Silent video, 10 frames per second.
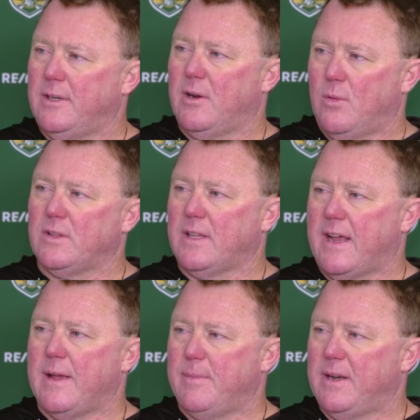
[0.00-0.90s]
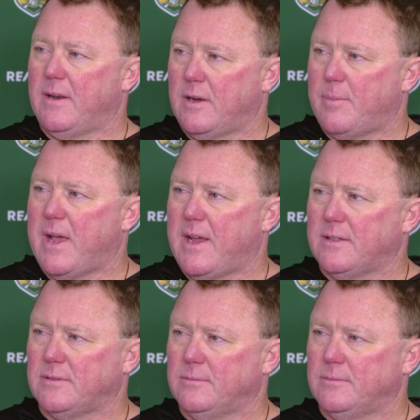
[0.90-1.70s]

you know, what they have been in the past.